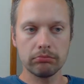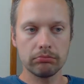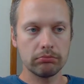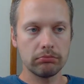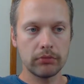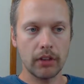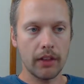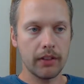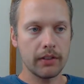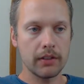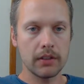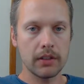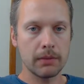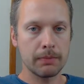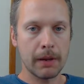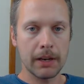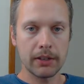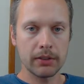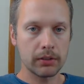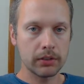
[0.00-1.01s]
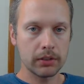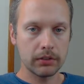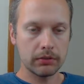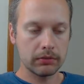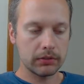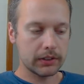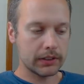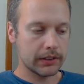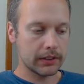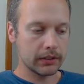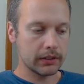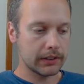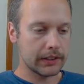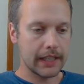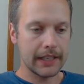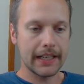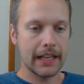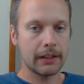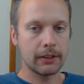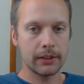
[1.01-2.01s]
nothing special. Still a $10
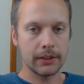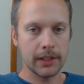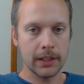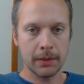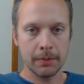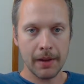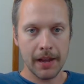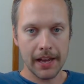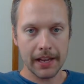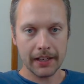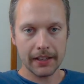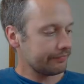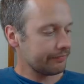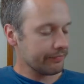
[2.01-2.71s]
6-pack.